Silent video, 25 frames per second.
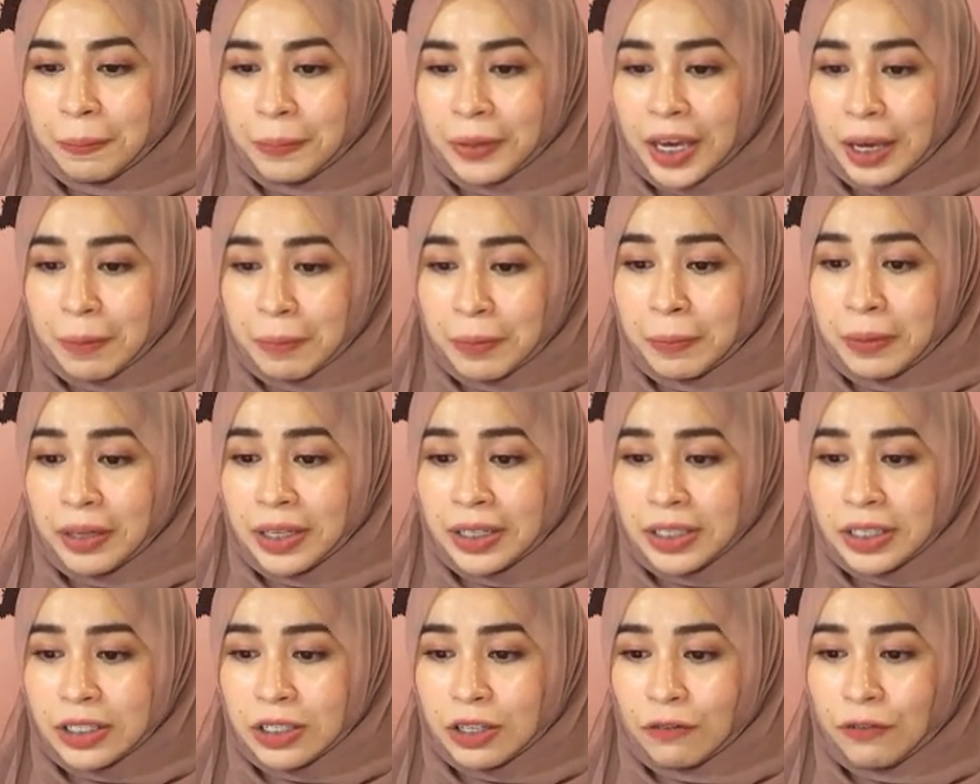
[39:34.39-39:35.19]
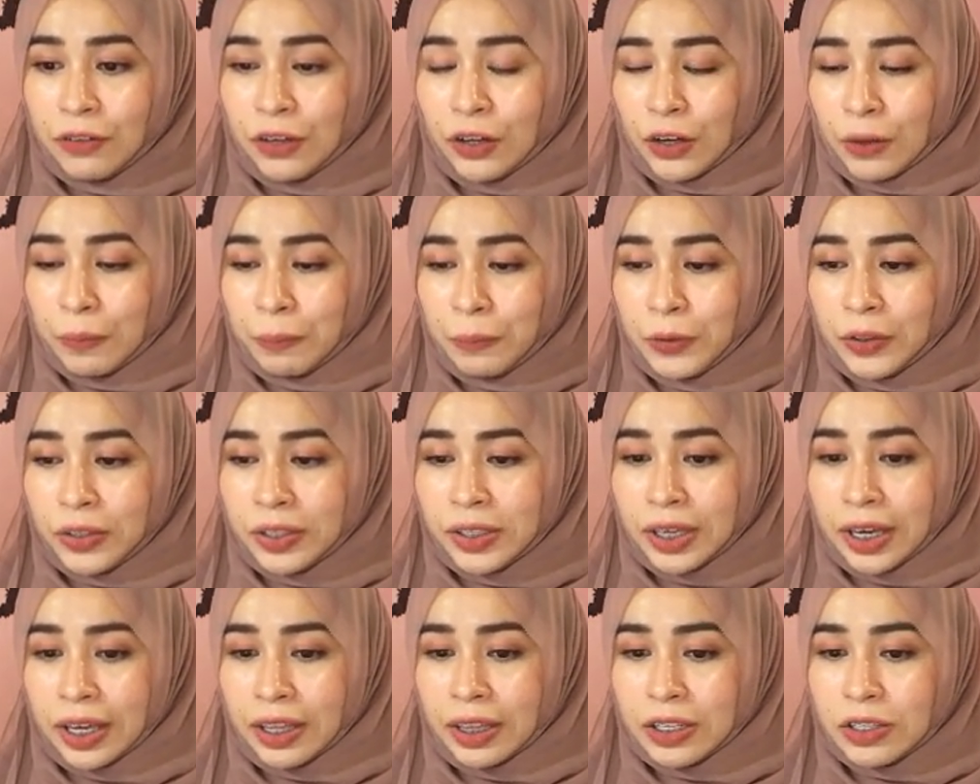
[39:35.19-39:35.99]
capabilities of your
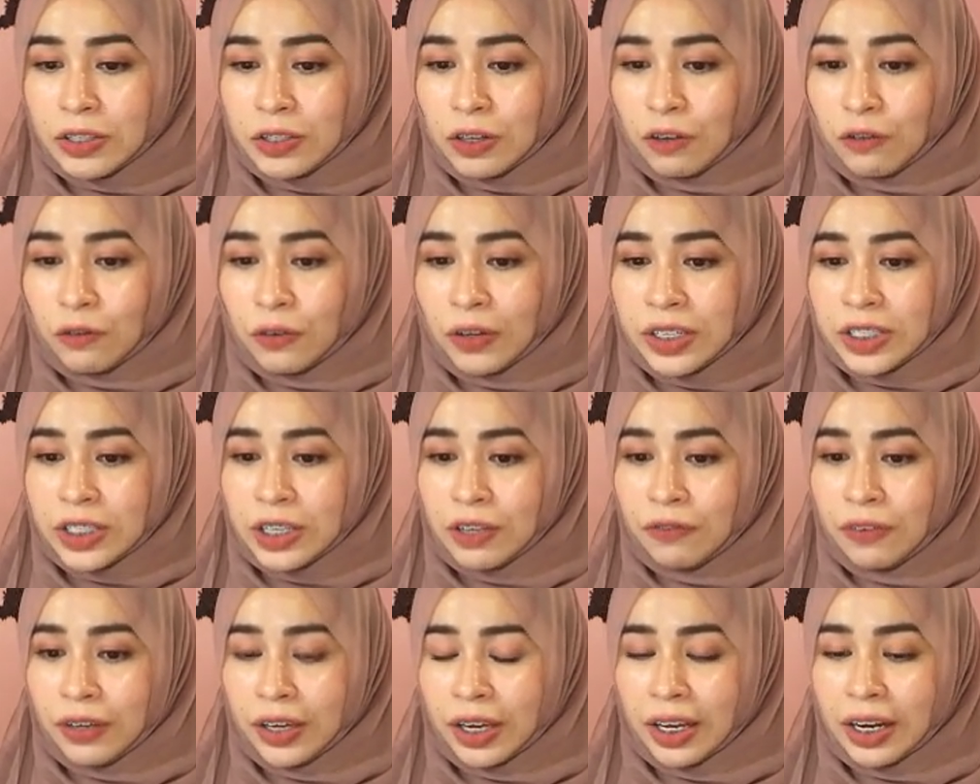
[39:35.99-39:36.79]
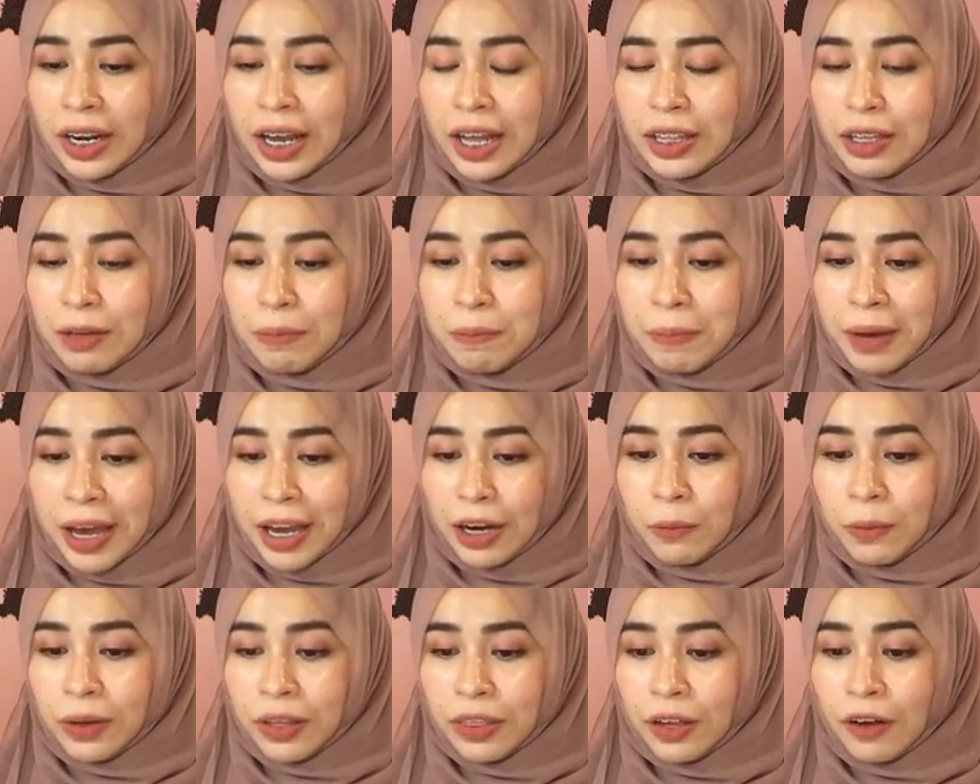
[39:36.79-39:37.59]
computer and the software serving it and the
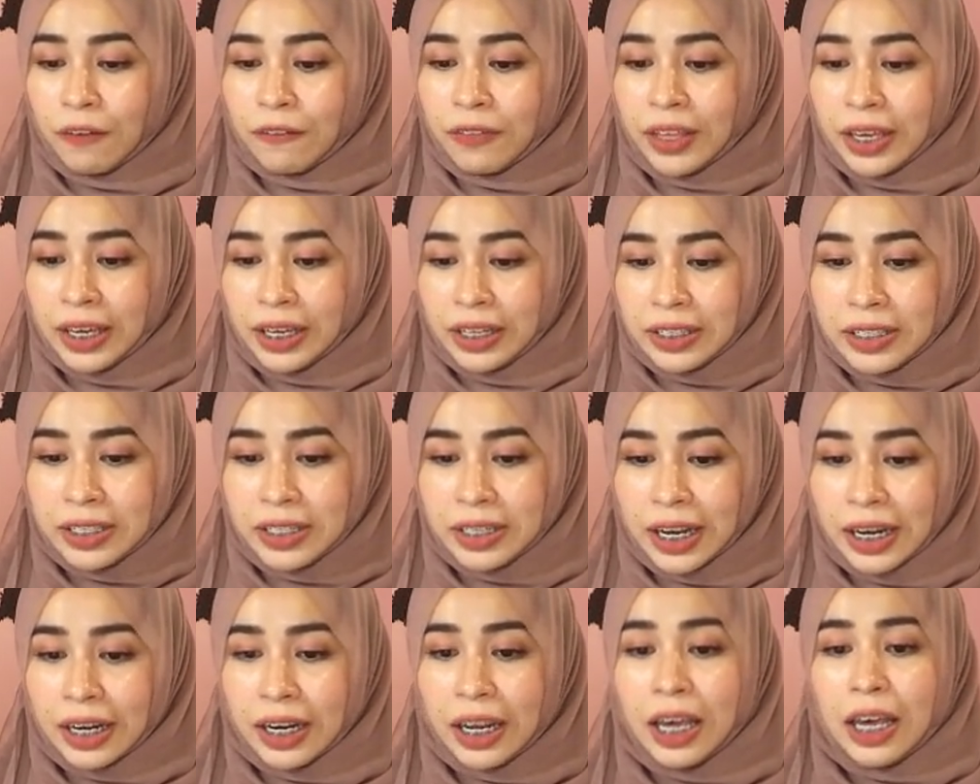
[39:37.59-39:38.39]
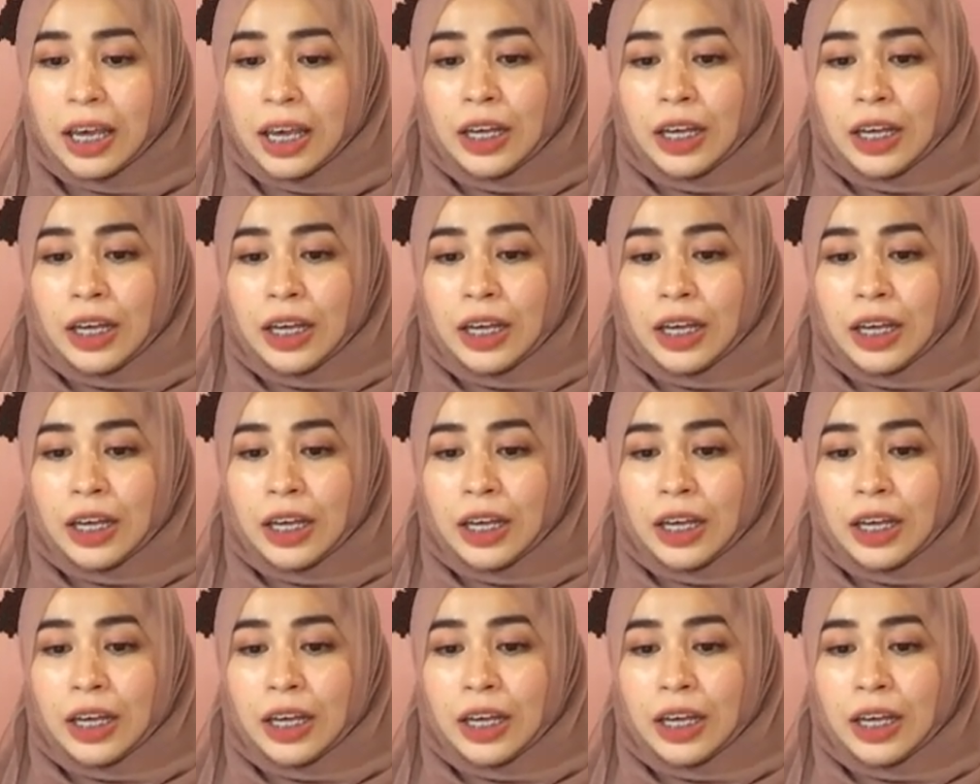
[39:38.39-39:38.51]
bandwidth of the internet.